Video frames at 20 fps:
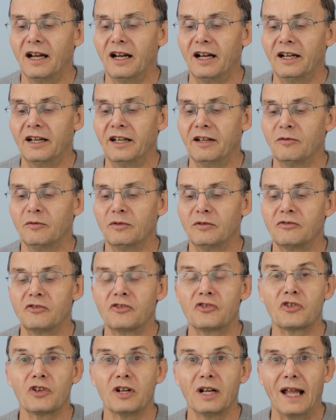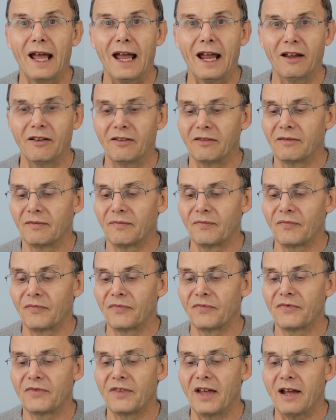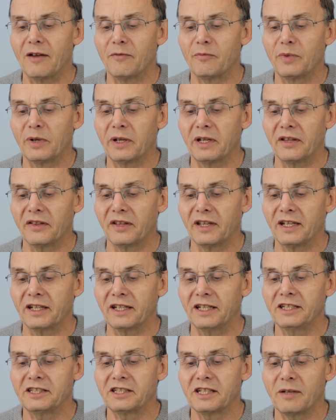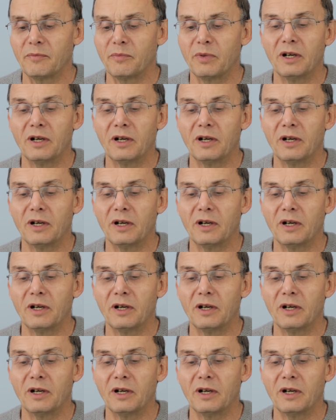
and it will drill out that pith. It needs that